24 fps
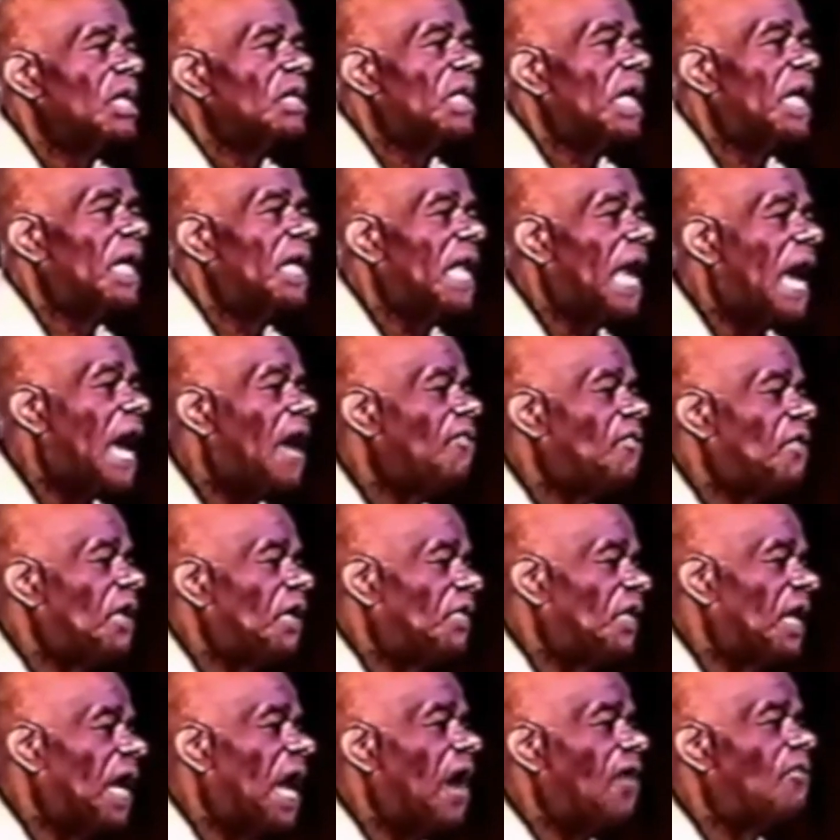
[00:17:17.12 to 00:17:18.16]
They laughed
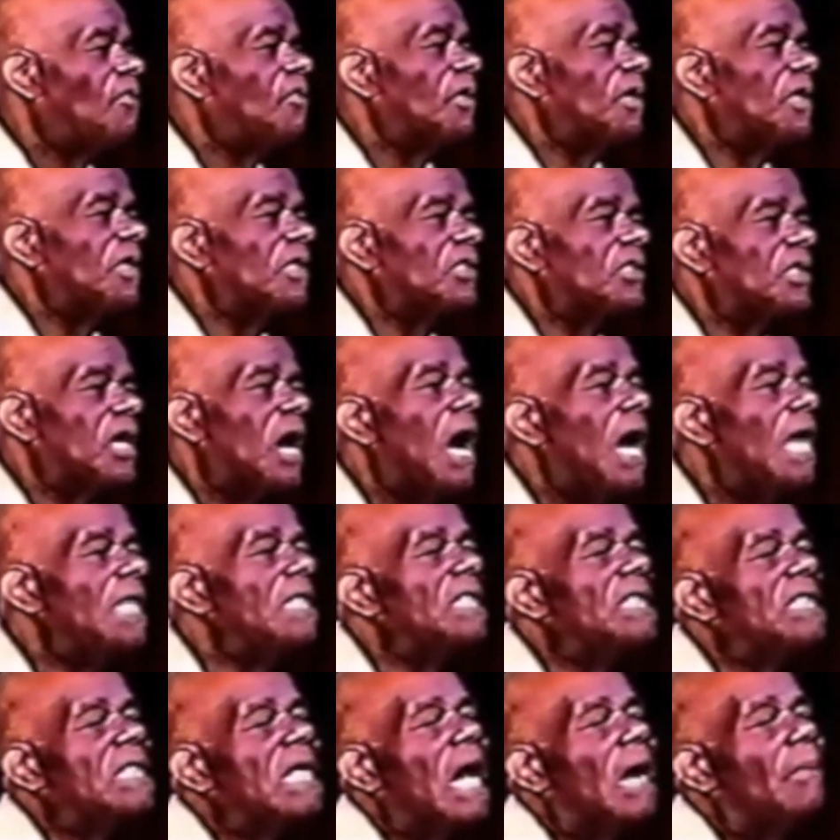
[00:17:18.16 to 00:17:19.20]
at the Africans'
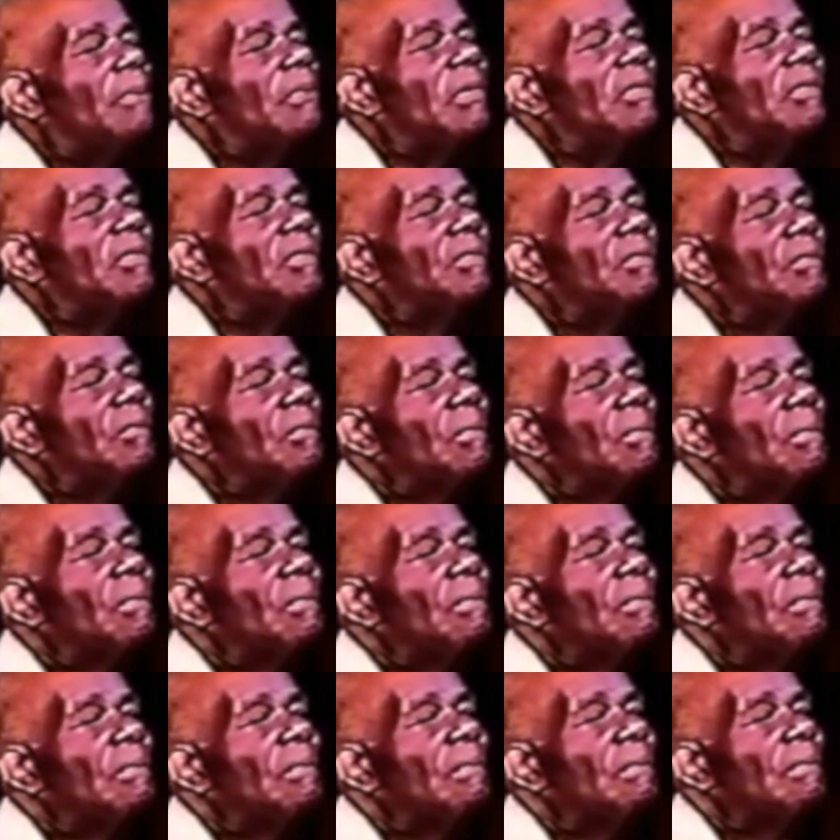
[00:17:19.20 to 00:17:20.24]
concept of
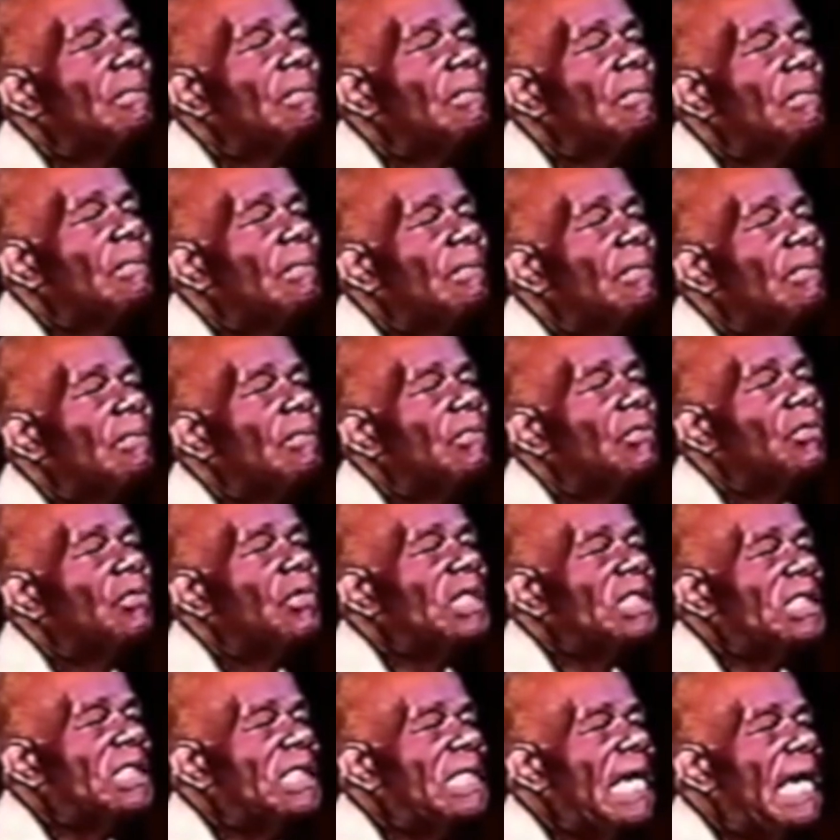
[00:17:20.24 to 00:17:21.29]

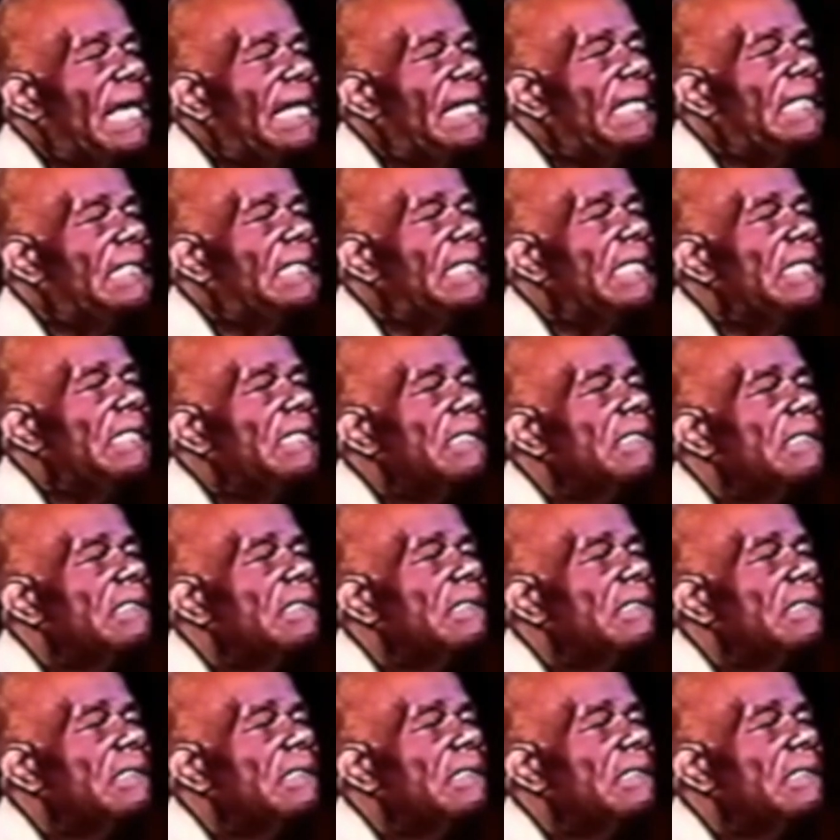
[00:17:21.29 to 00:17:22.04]
Christianity.